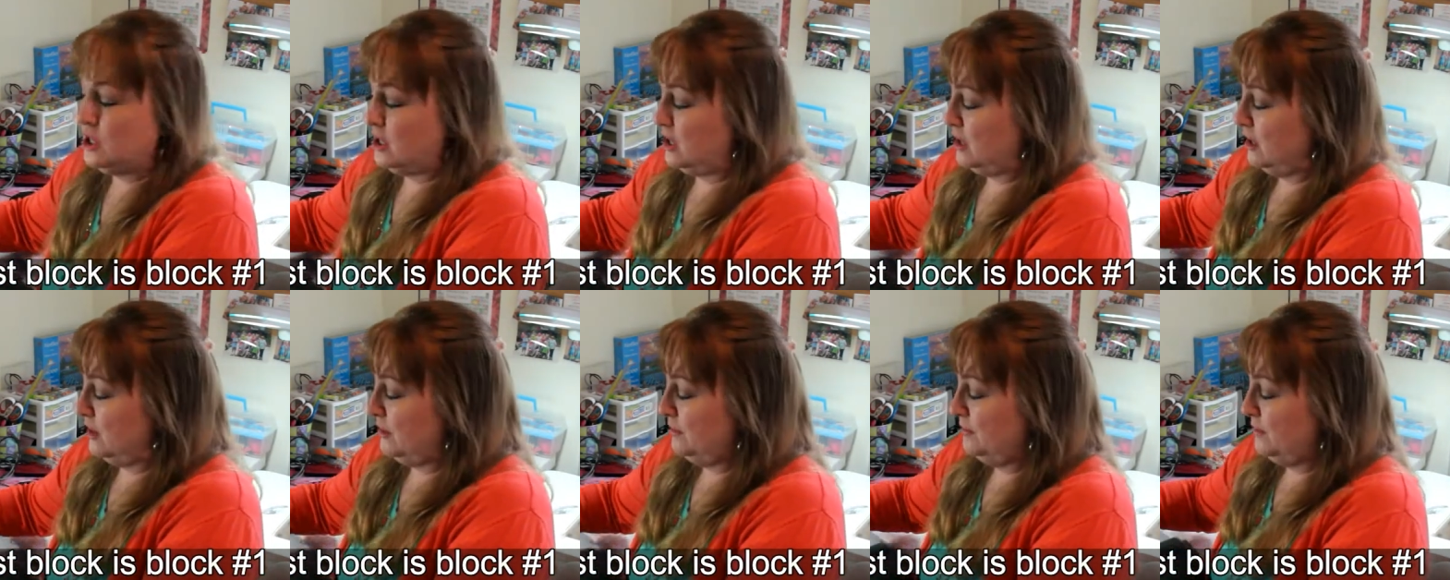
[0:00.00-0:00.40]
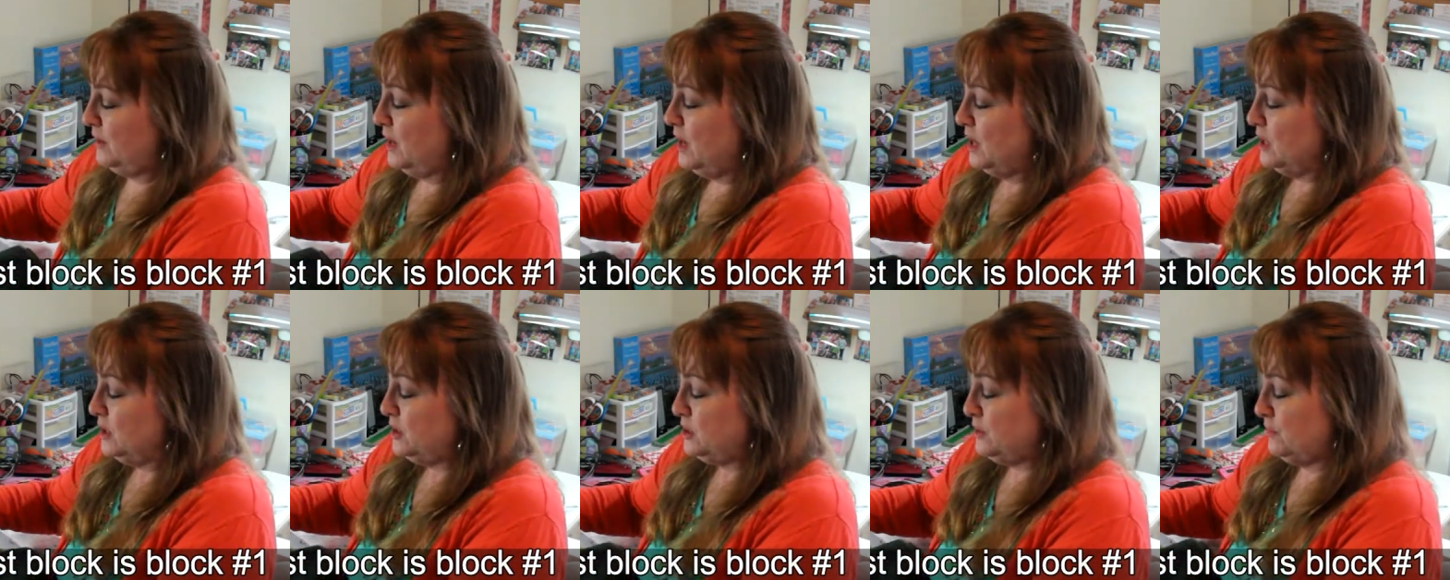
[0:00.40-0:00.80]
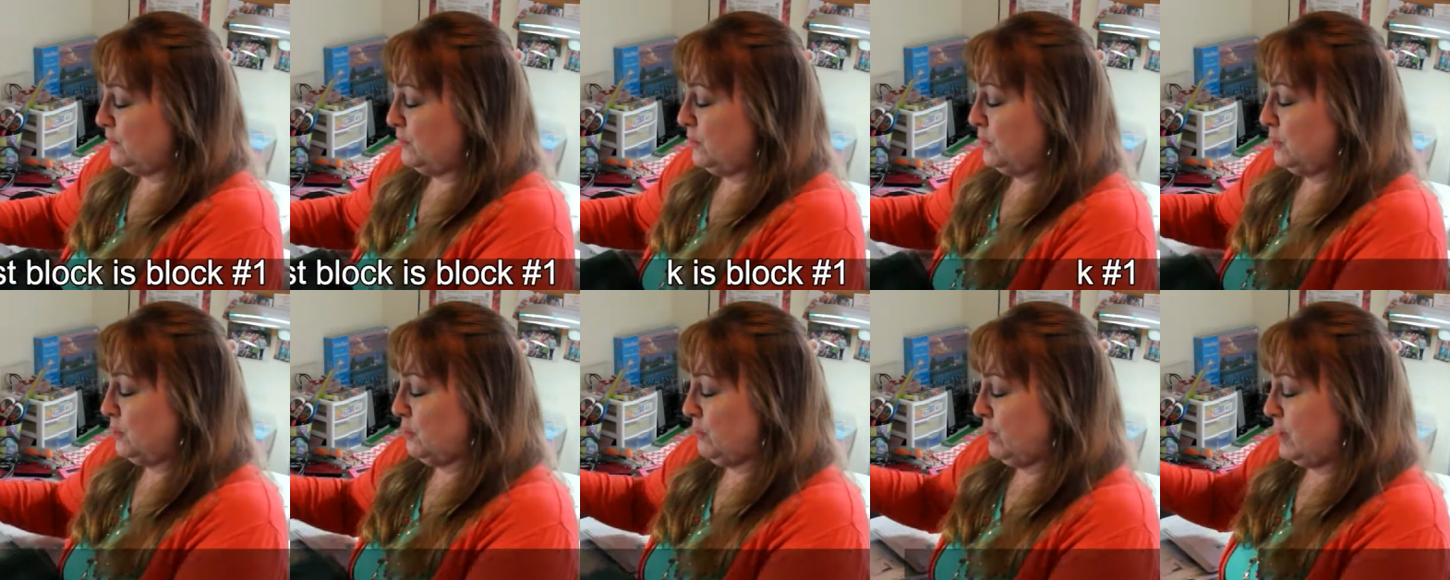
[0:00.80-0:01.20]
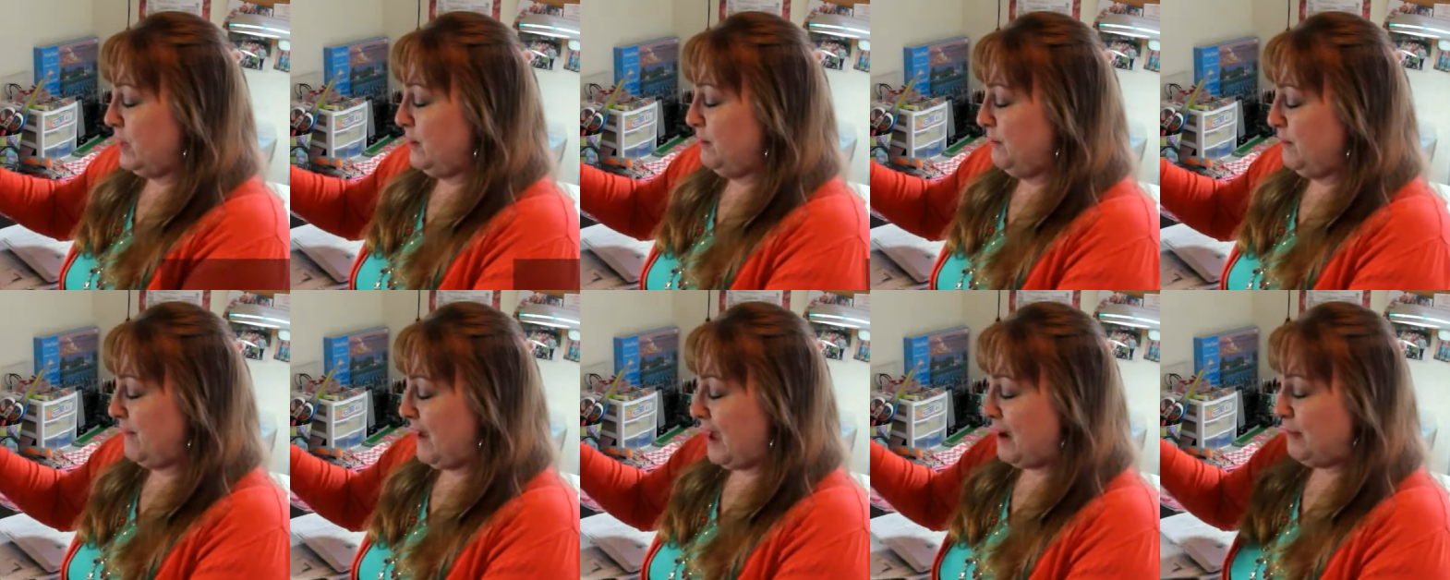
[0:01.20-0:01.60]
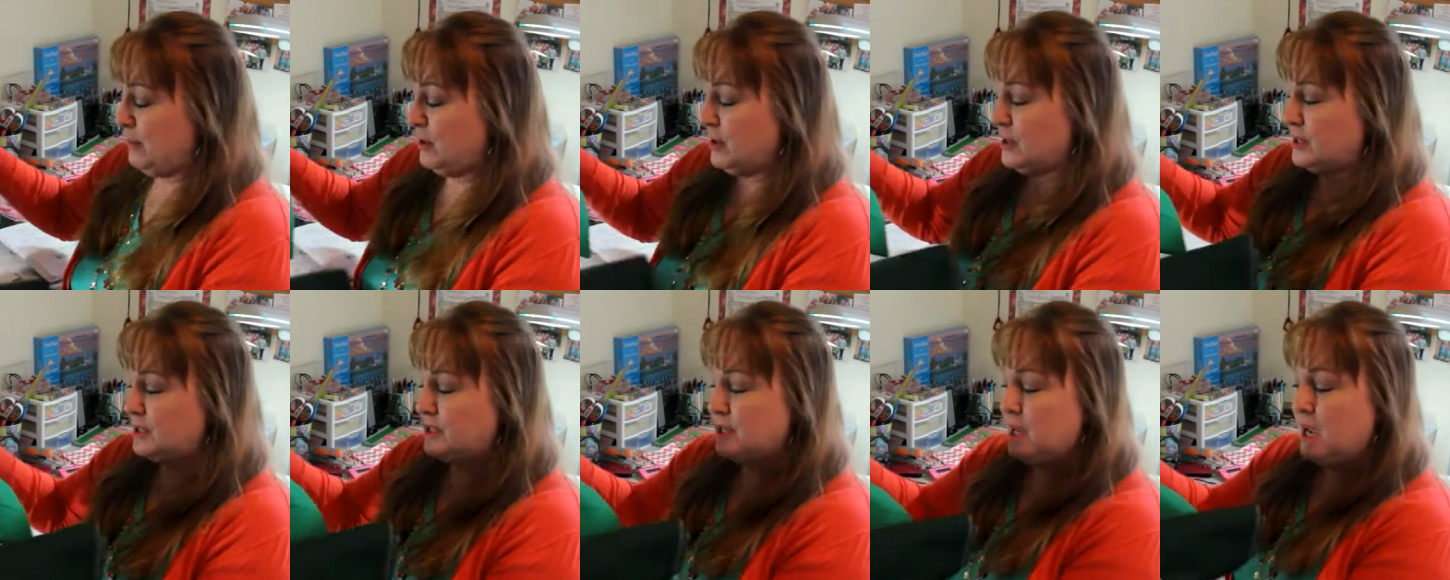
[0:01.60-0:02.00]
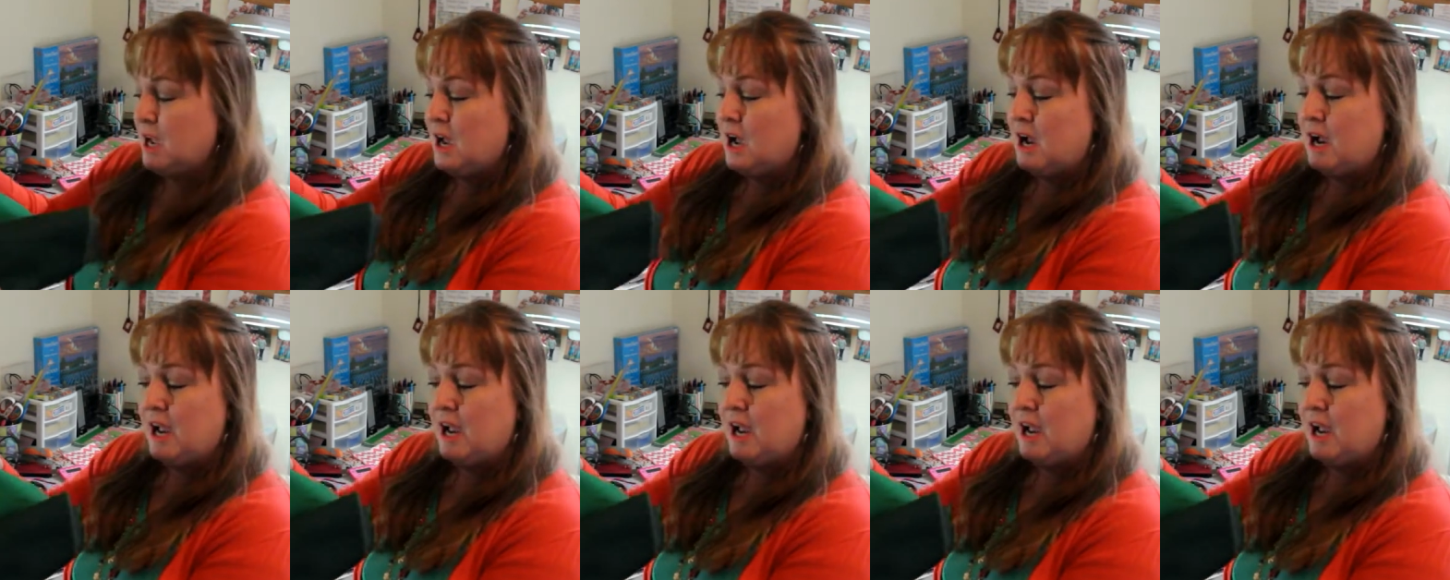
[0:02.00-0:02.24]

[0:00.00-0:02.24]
of different green fabrics.